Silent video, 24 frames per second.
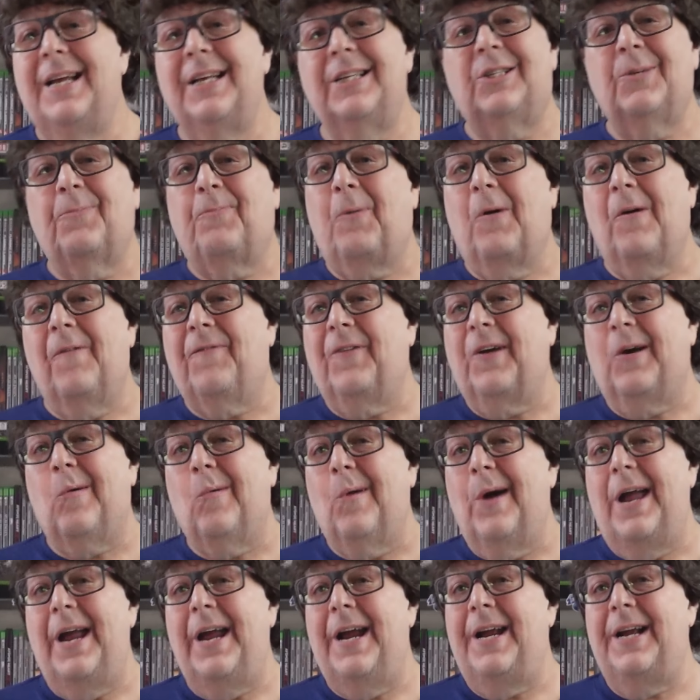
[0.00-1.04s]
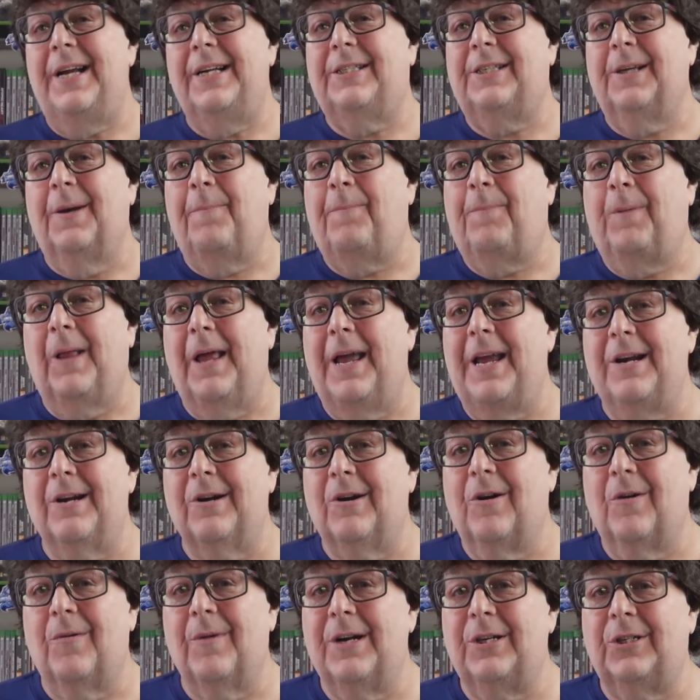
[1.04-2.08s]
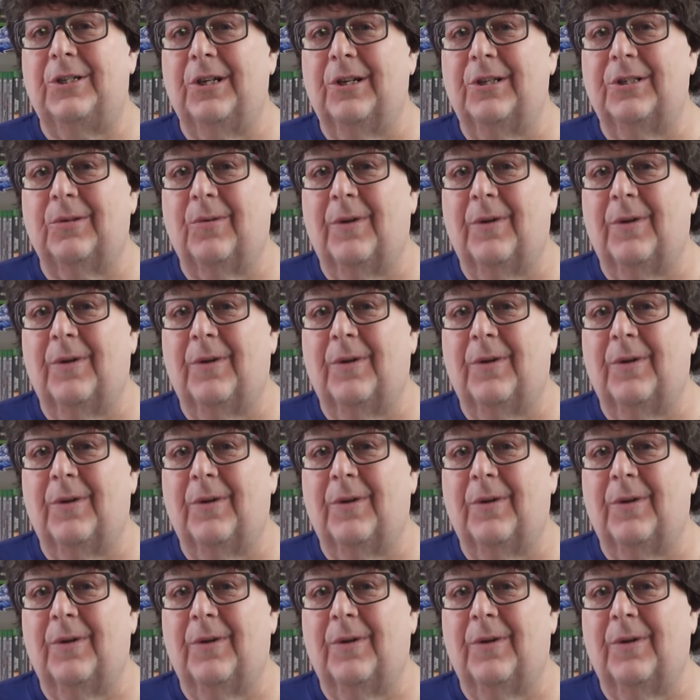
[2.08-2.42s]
It's a perfect way to play your original